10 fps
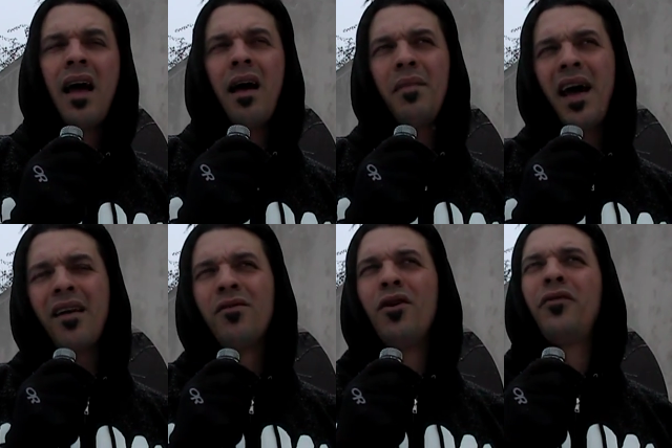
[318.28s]
I mean, I
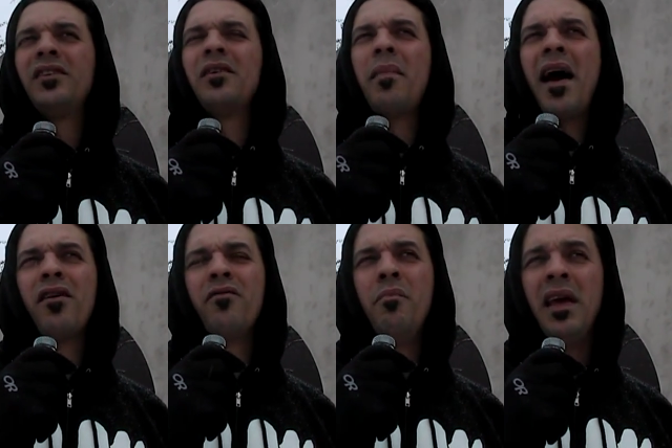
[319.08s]
don't know if it's a matter
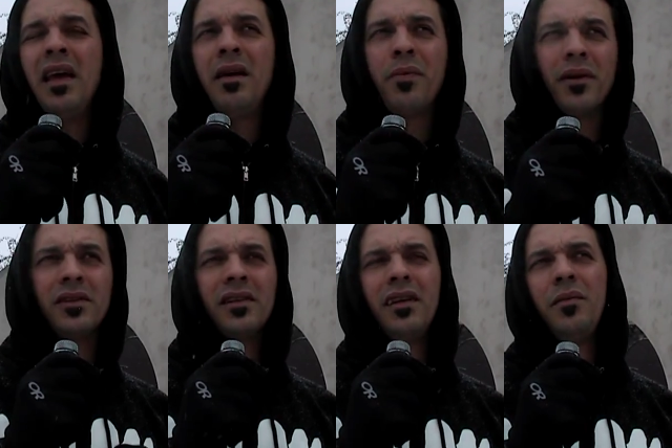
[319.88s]
of me
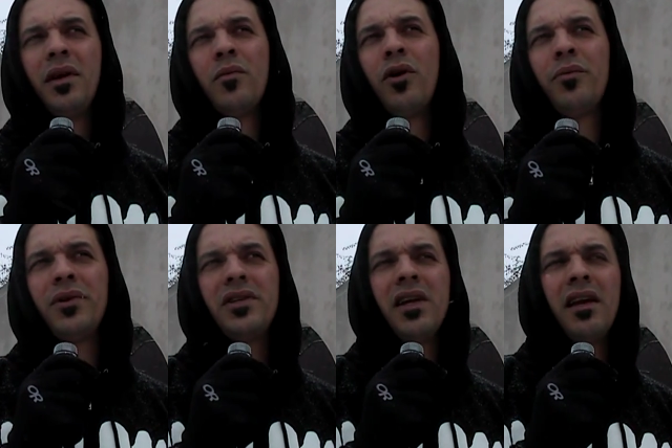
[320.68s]
personally being more
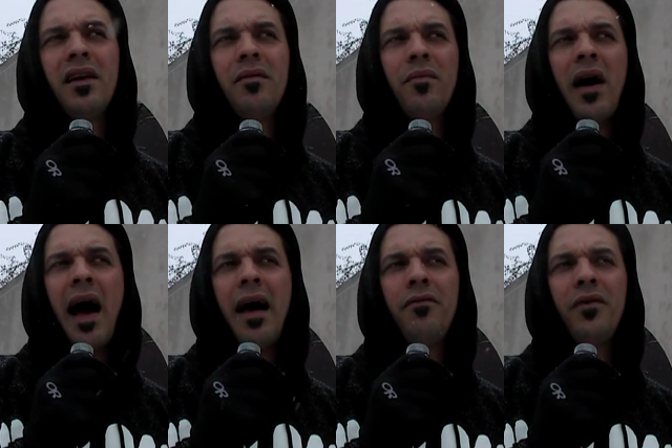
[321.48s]
appreciated.
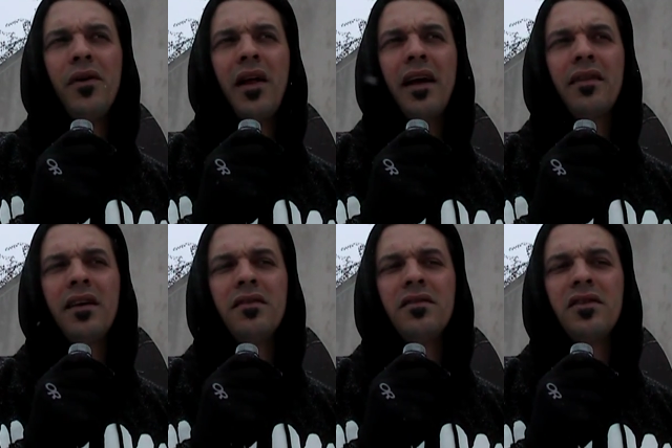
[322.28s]
I feel like
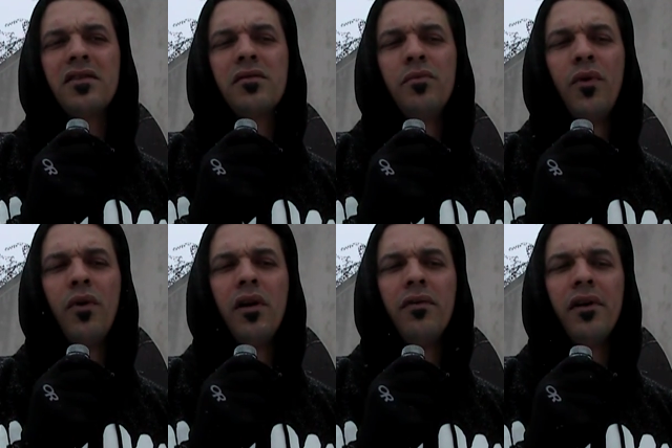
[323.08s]
there's just
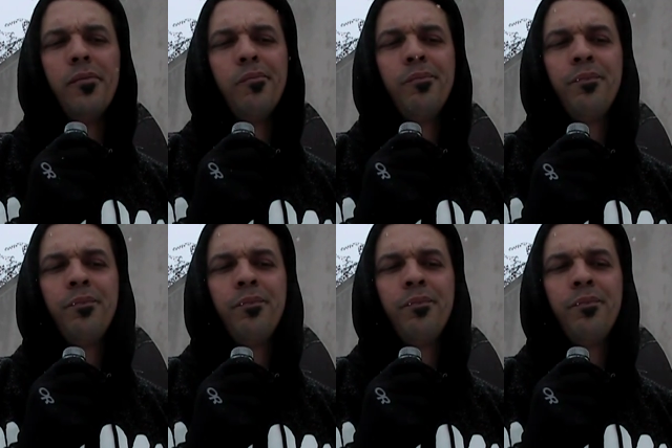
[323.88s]
more of